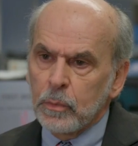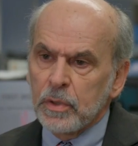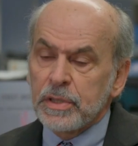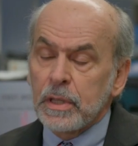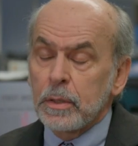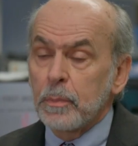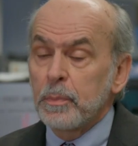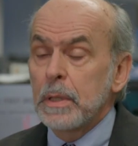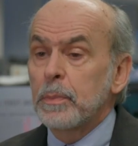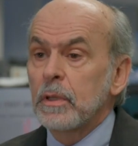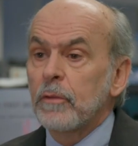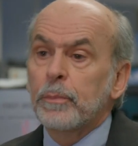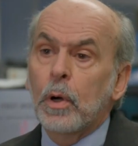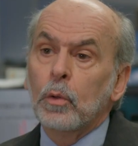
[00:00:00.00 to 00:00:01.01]
was that the
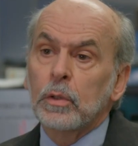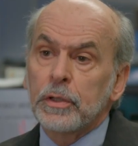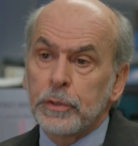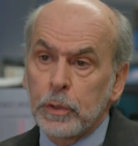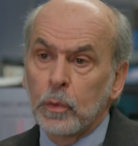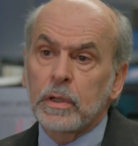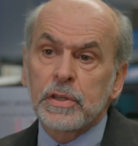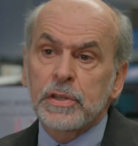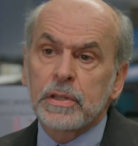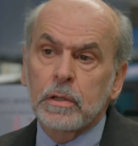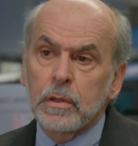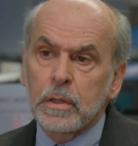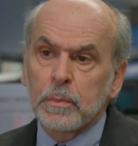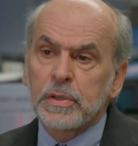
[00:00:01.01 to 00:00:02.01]
people of Poland don't
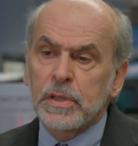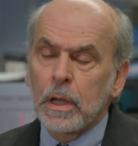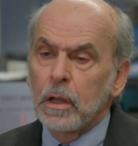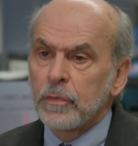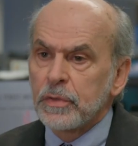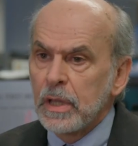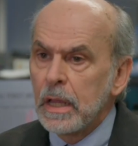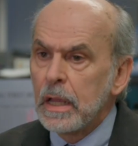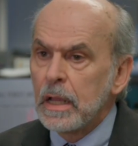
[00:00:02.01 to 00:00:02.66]
consider themselves